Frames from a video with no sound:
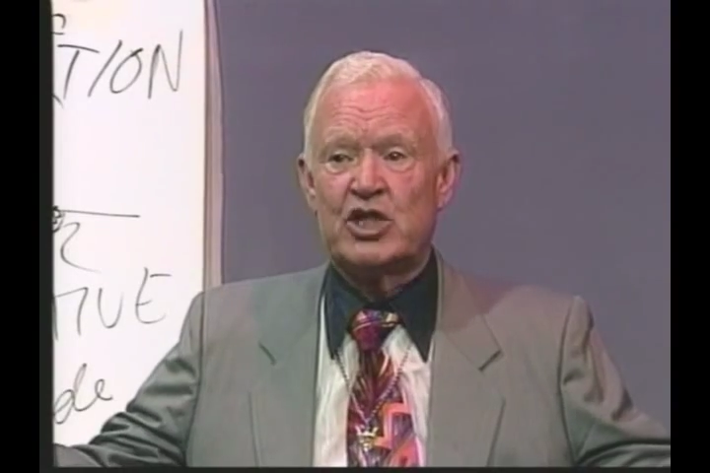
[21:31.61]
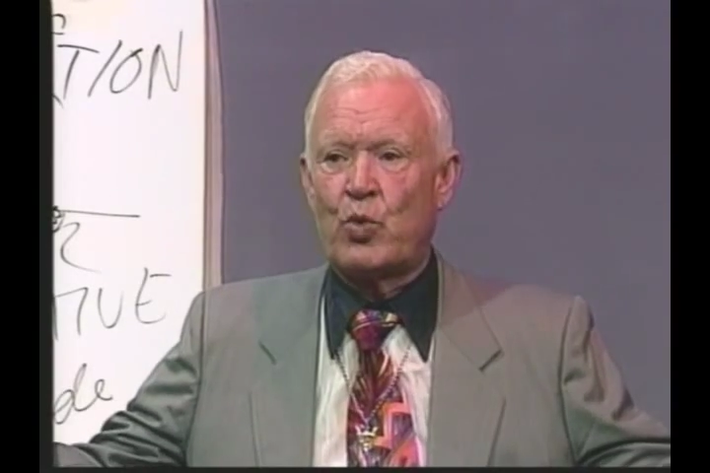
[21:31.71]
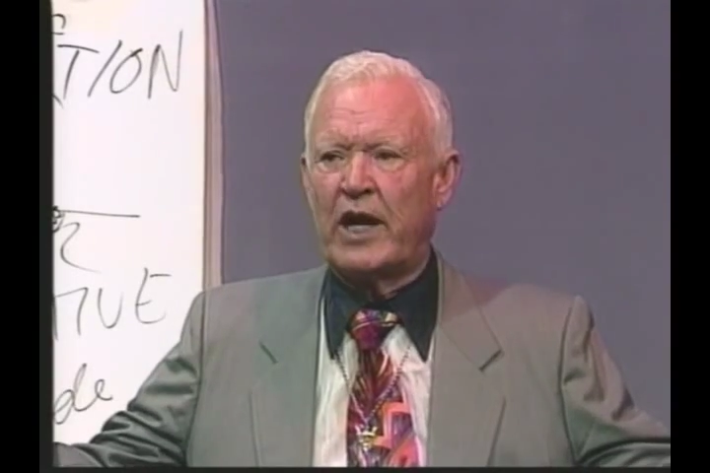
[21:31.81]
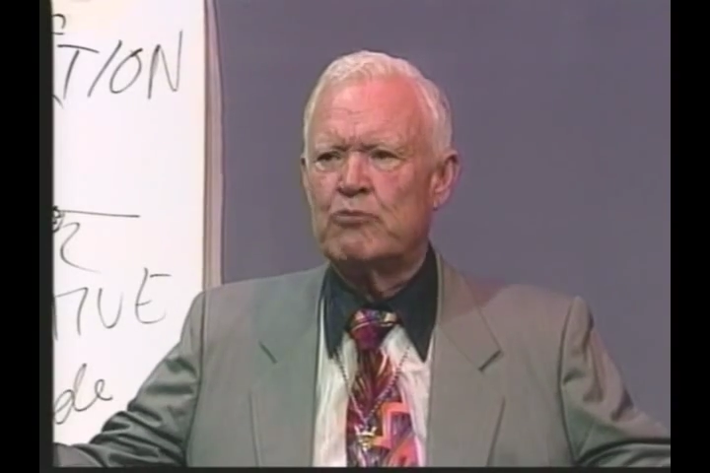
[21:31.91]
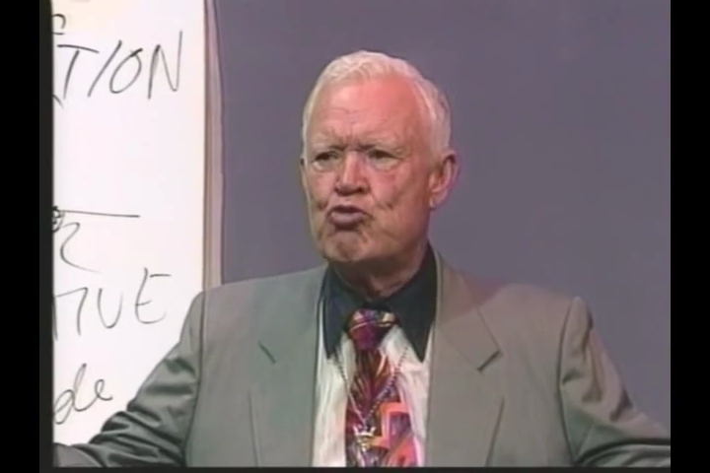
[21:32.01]

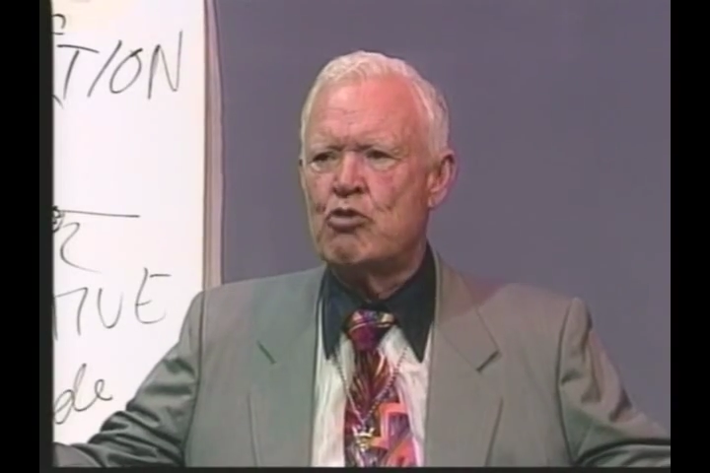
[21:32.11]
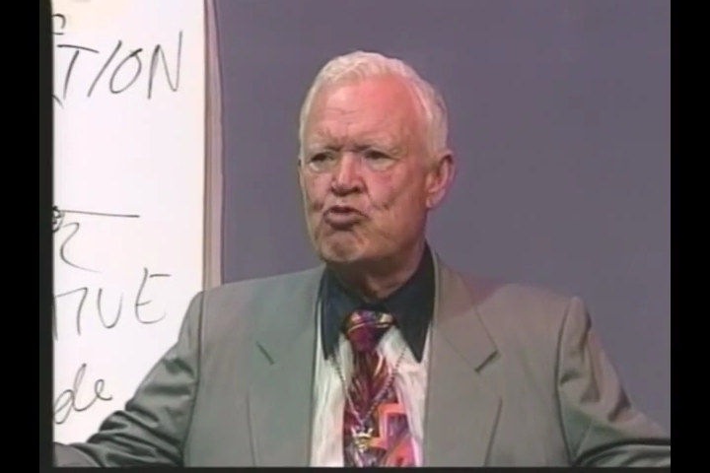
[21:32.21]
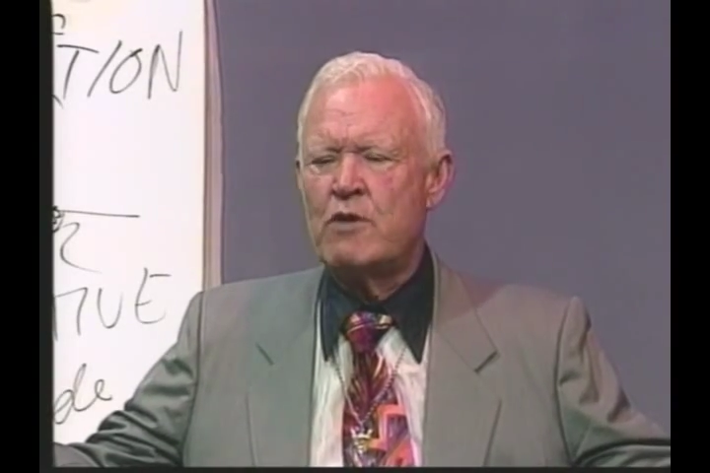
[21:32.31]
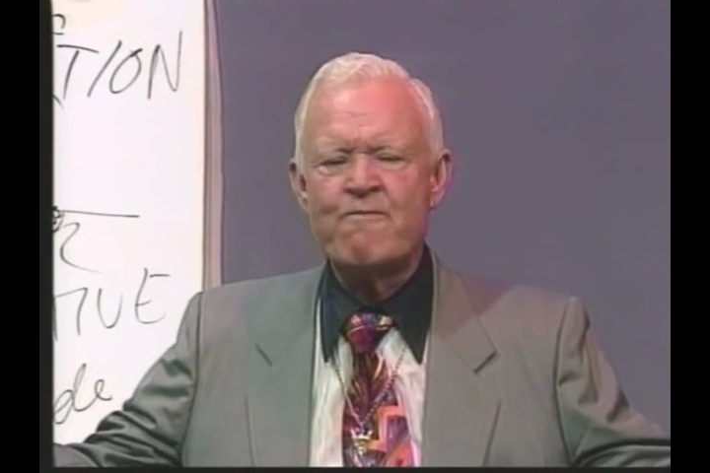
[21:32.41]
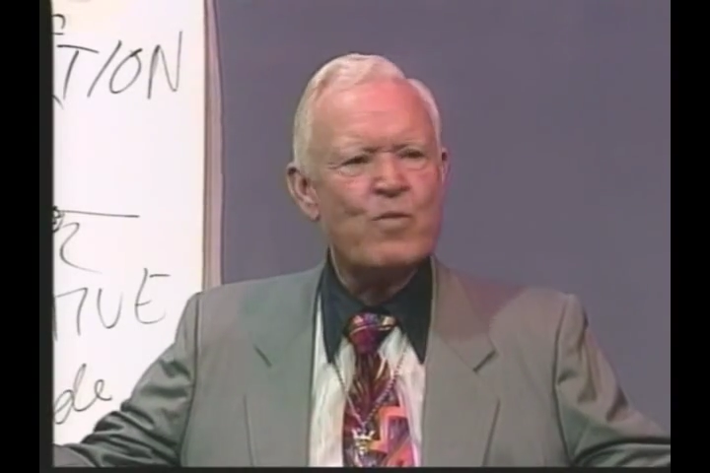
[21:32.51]

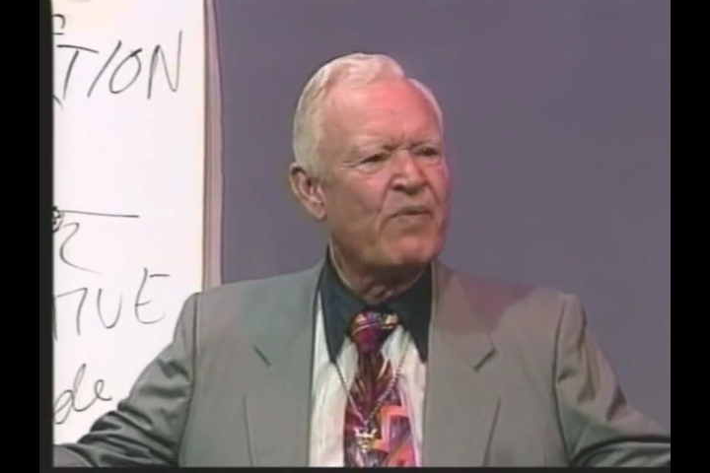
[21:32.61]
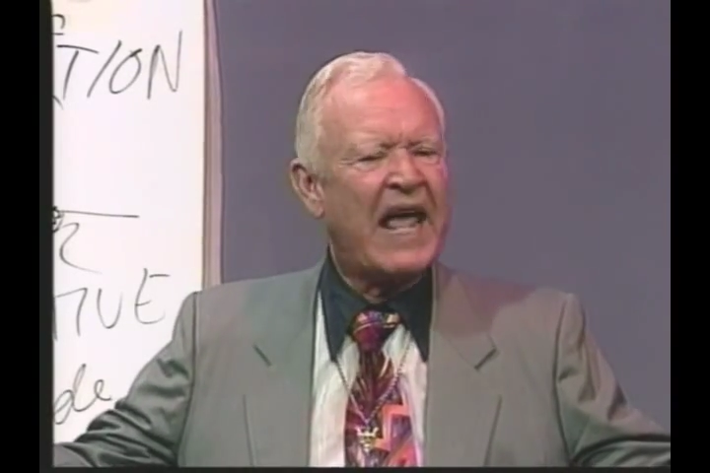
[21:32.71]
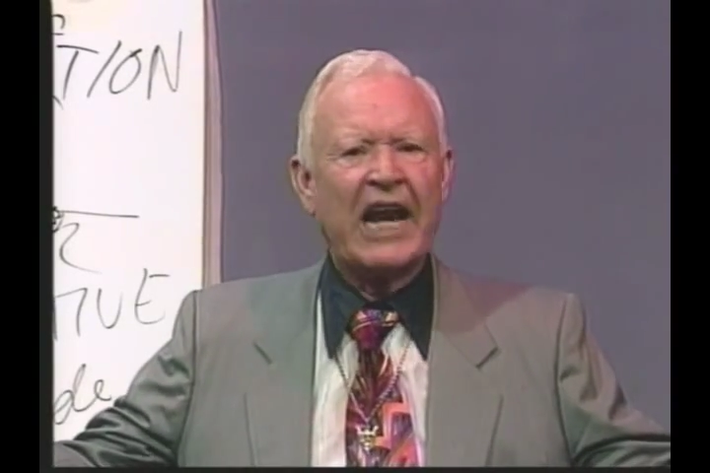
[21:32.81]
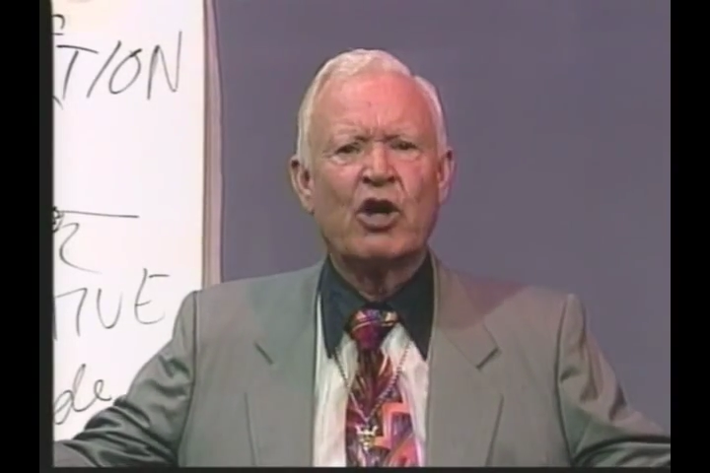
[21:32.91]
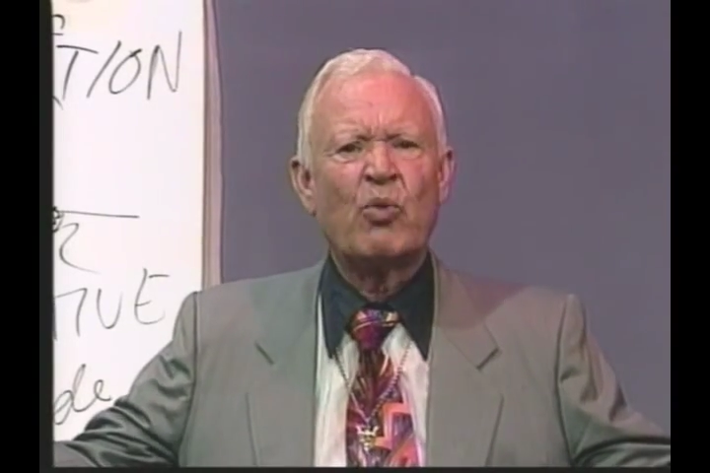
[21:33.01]
aquariums,
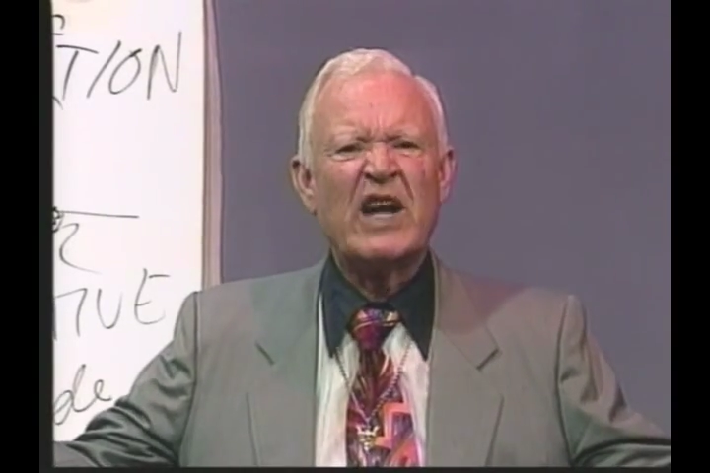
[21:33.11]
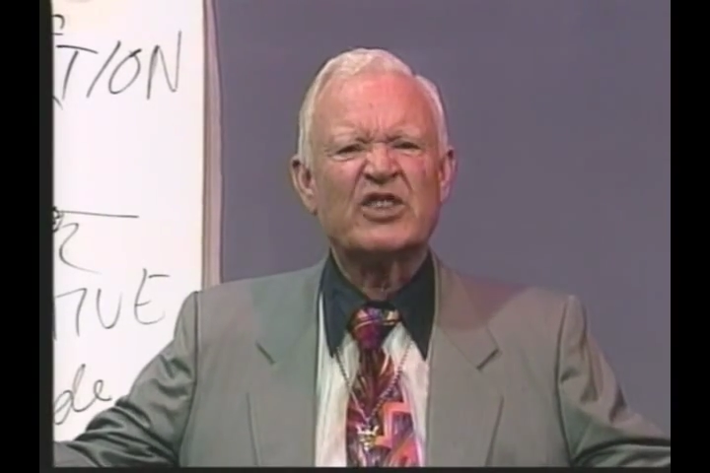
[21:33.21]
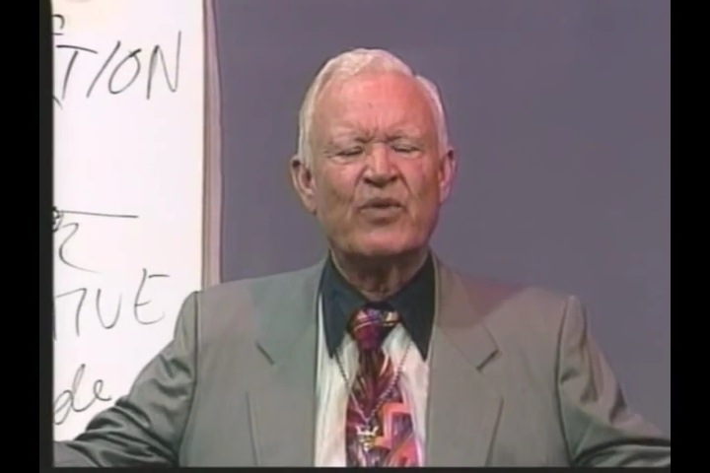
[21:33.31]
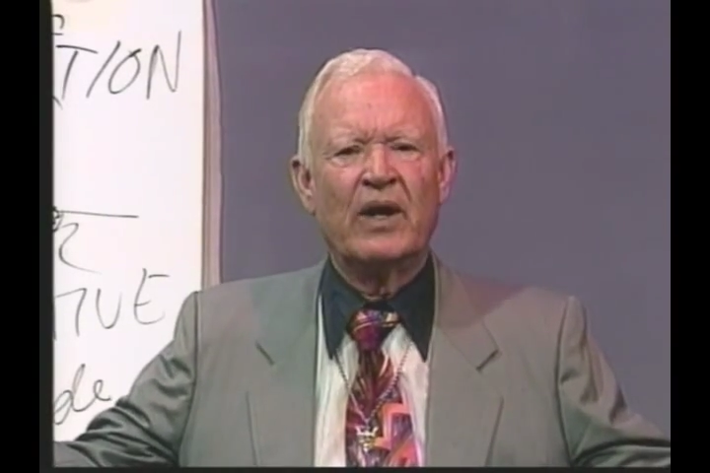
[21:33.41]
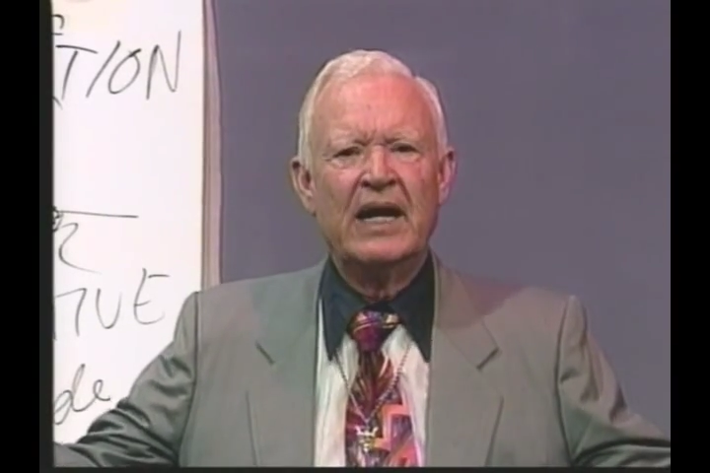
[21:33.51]
and it's
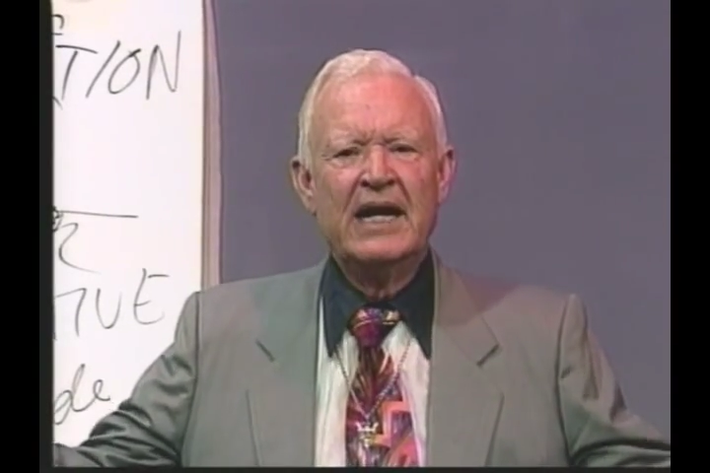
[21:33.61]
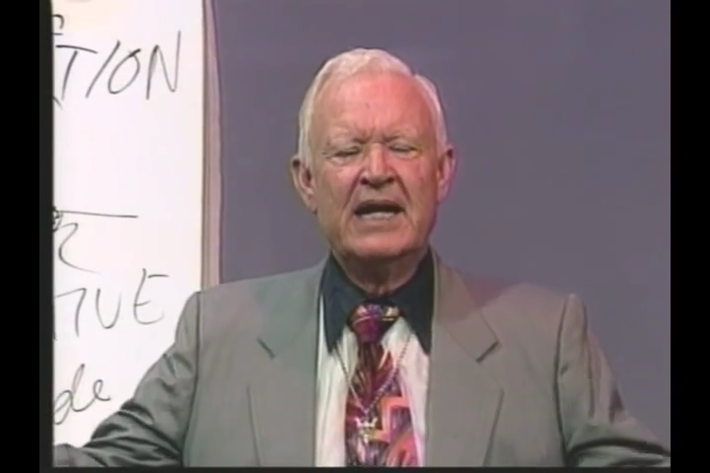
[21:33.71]
restful.